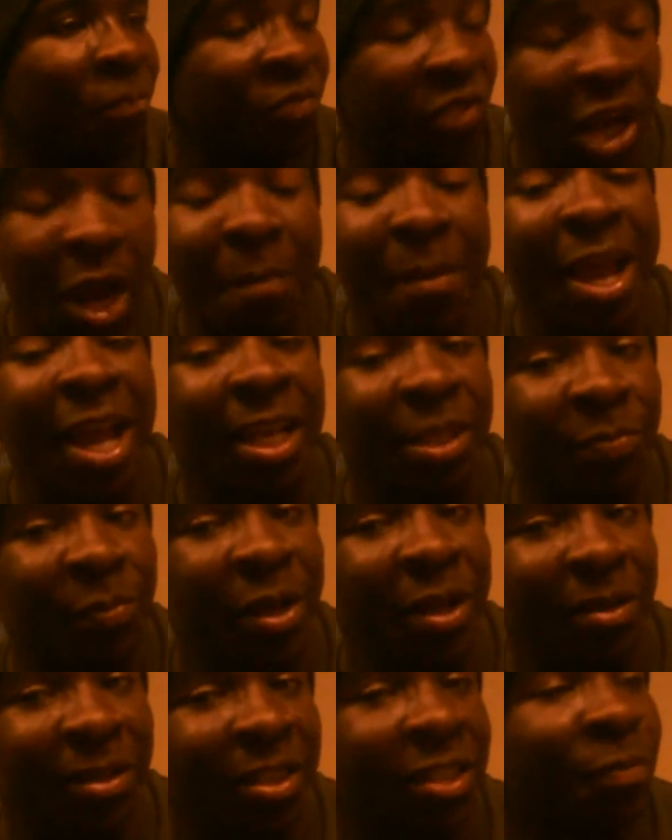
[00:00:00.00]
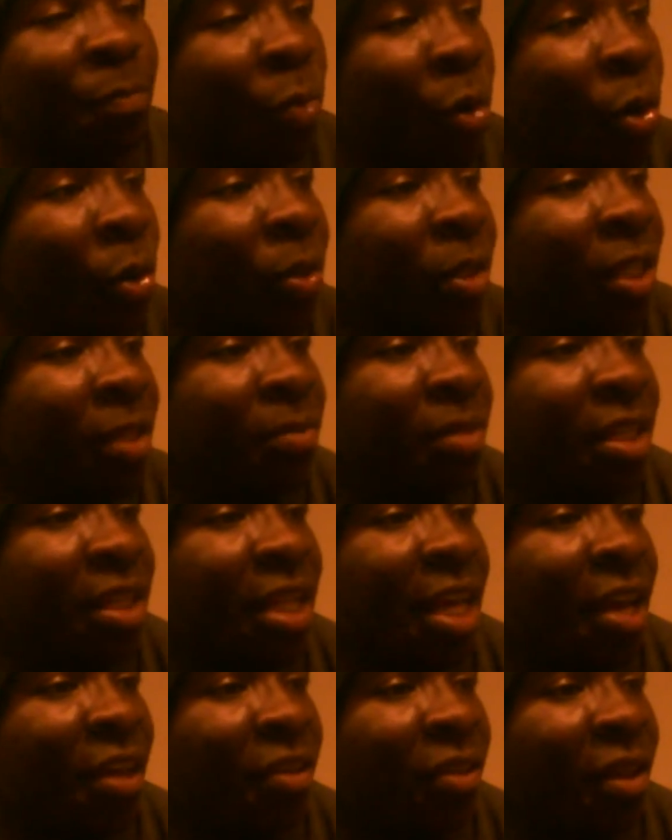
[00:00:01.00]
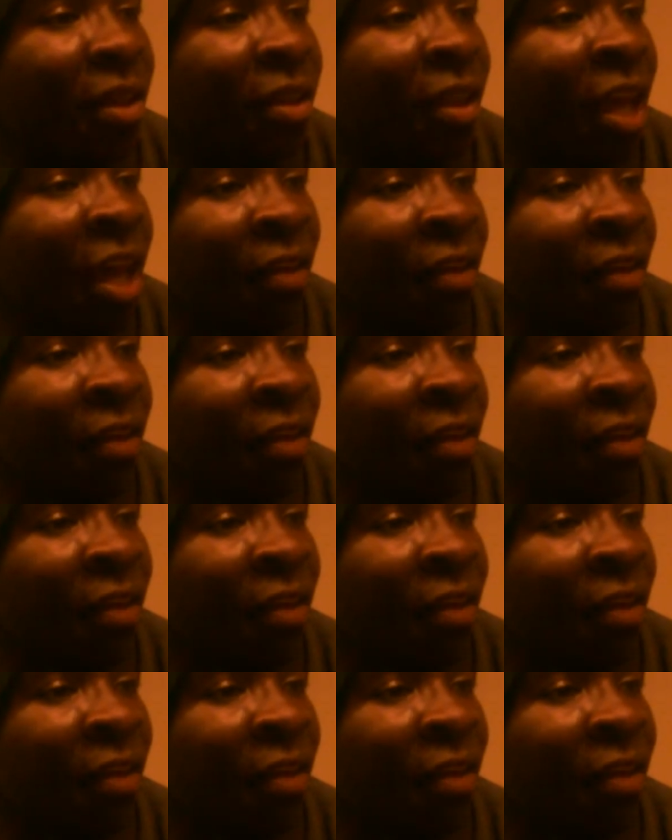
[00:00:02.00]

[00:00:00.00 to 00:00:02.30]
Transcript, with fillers: dumbass parents, spoiled them to death on